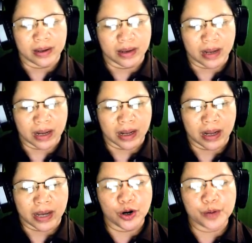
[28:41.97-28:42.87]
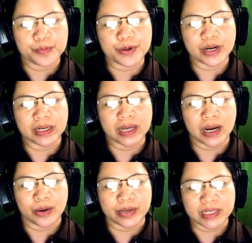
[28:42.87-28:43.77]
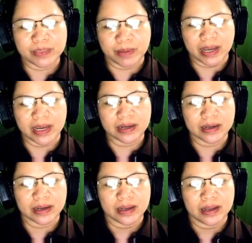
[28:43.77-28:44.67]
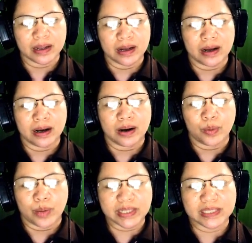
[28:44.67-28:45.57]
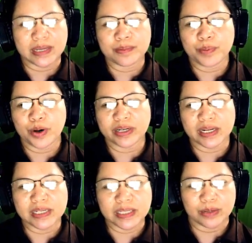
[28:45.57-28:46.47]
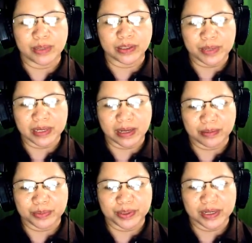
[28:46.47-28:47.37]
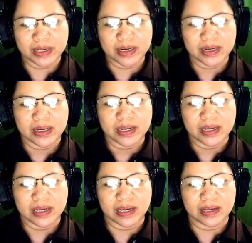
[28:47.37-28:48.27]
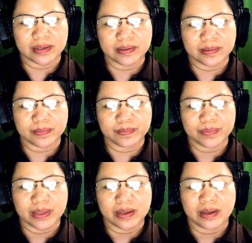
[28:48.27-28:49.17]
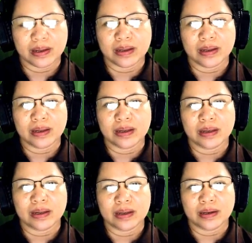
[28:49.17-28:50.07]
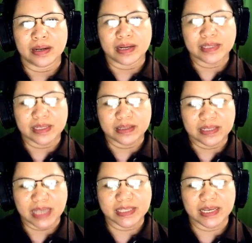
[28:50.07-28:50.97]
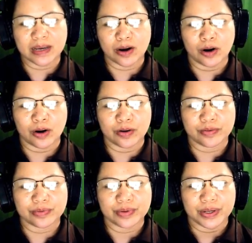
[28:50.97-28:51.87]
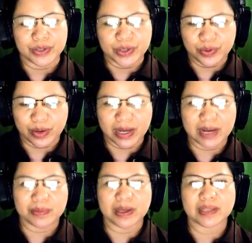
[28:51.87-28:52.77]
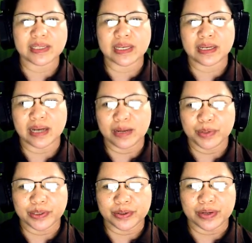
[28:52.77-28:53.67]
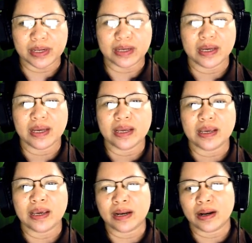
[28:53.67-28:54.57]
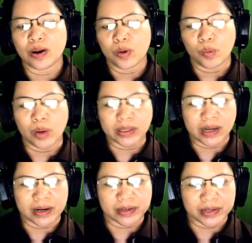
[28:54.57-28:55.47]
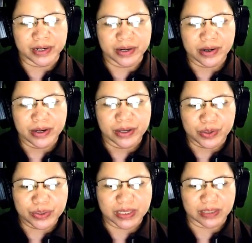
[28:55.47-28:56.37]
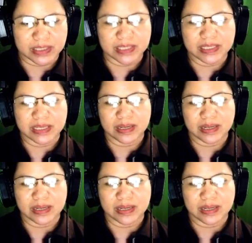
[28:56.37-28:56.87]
I hope you can now explain what's the importance of atomic number in the synthesizing of new elements in the laboratory and what are their uses.